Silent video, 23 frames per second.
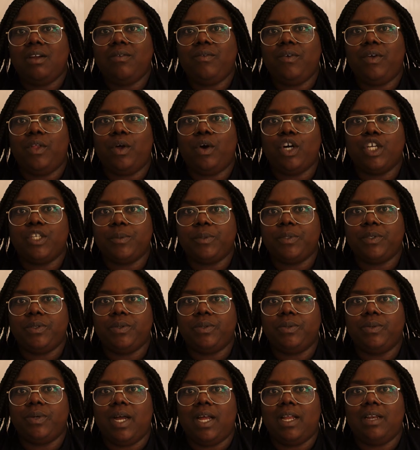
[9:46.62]

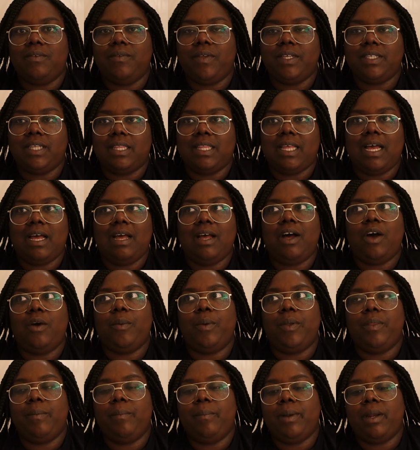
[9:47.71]
hospital and things like that, I'll
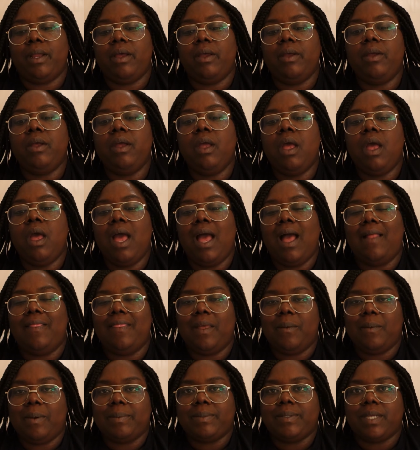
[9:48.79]
put them below, and
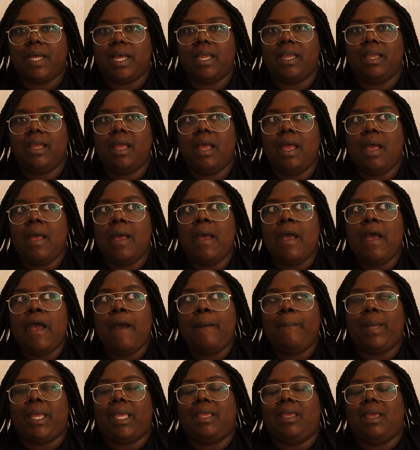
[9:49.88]
their website.
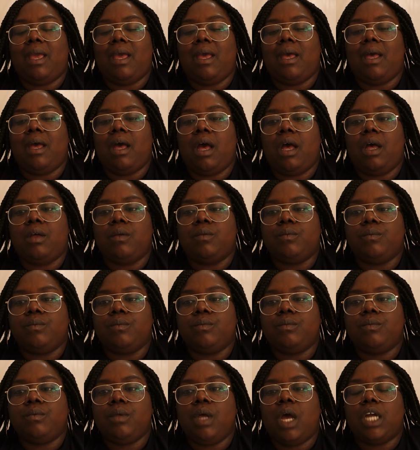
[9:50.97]
But yeah,
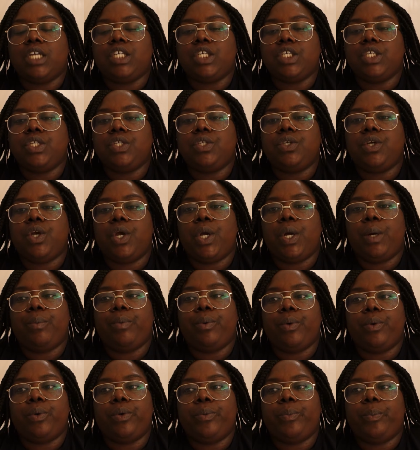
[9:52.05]
I chose to go
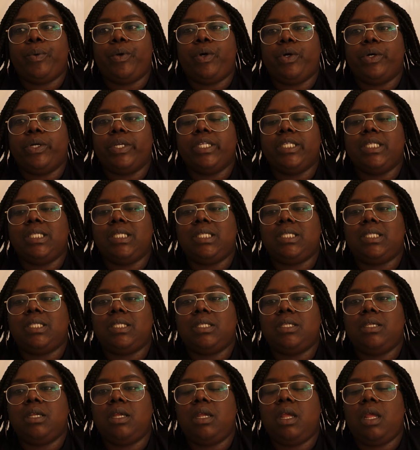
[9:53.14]
abroad
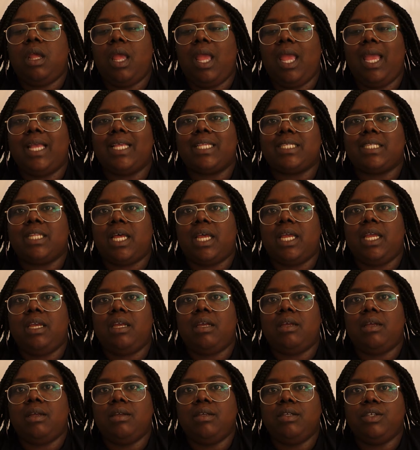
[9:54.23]
because it's
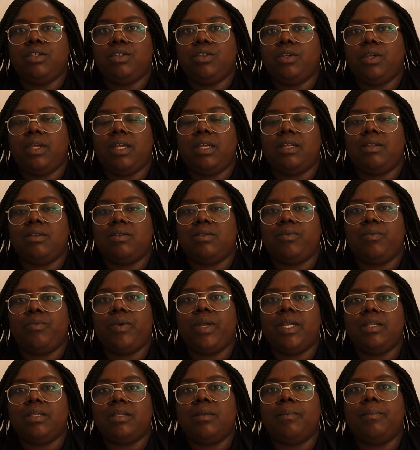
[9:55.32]
like
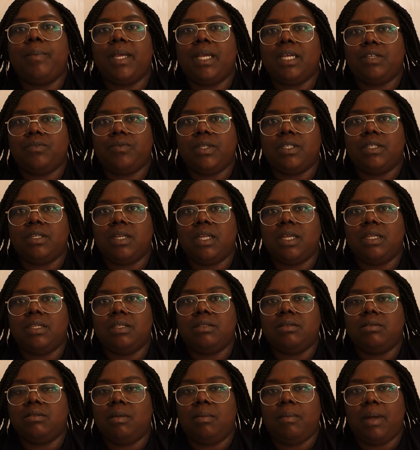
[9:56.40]
the biggest reason is
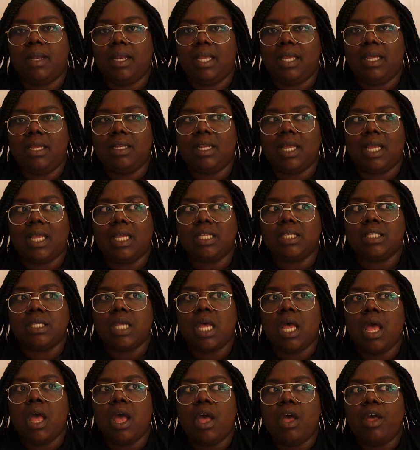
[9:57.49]
the money. Like, it's
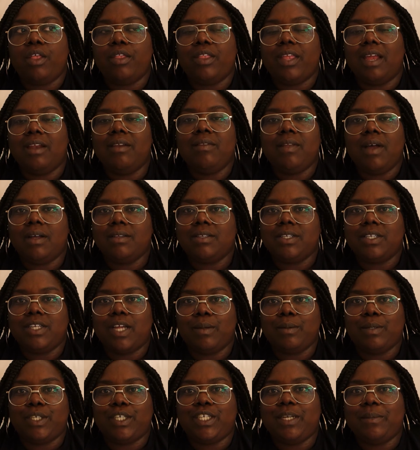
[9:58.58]
10,000
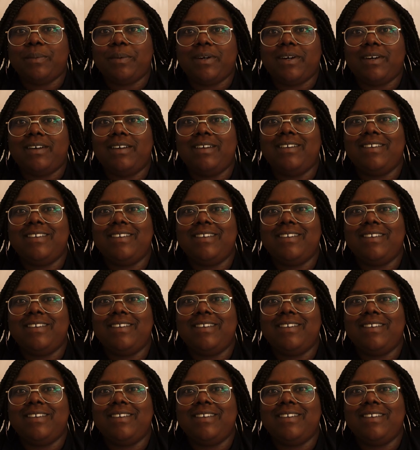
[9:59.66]
times cheaper.